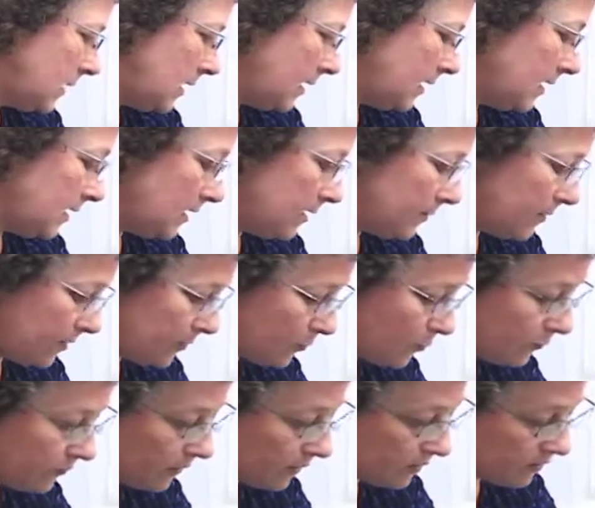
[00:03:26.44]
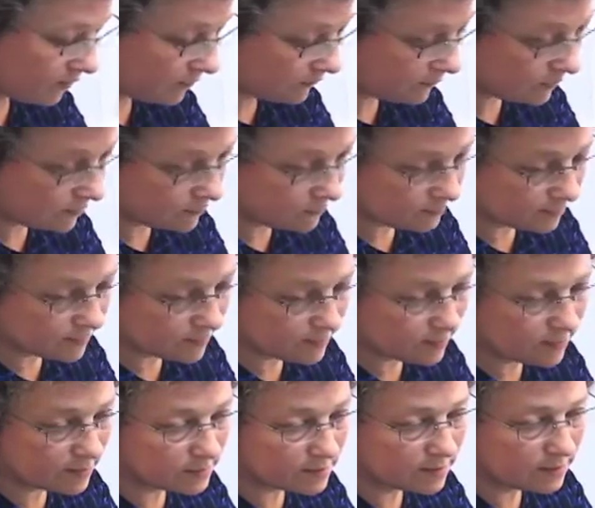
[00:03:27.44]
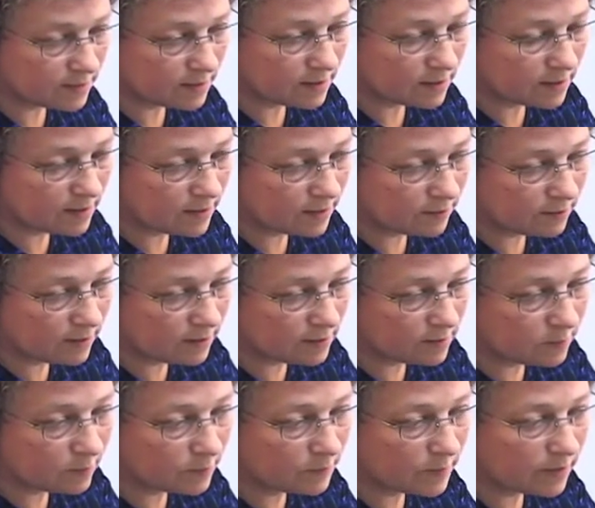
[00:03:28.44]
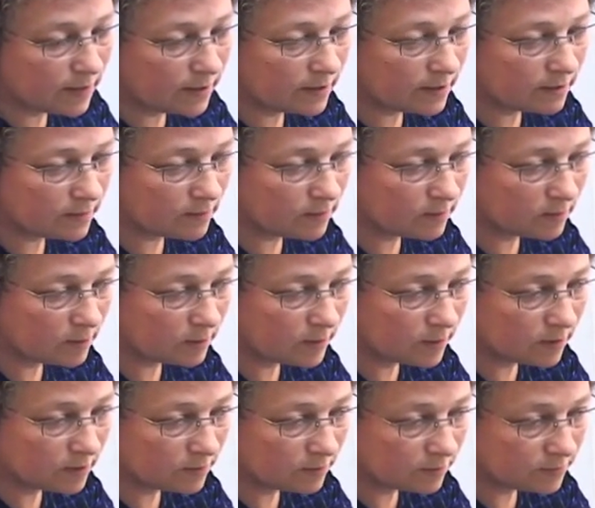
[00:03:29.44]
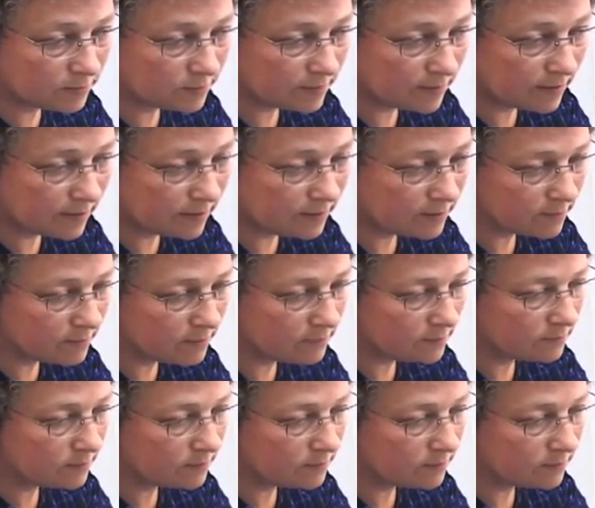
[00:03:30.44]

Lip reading: And it's moving enough into extension that I now need to move my hands a little bit closer together.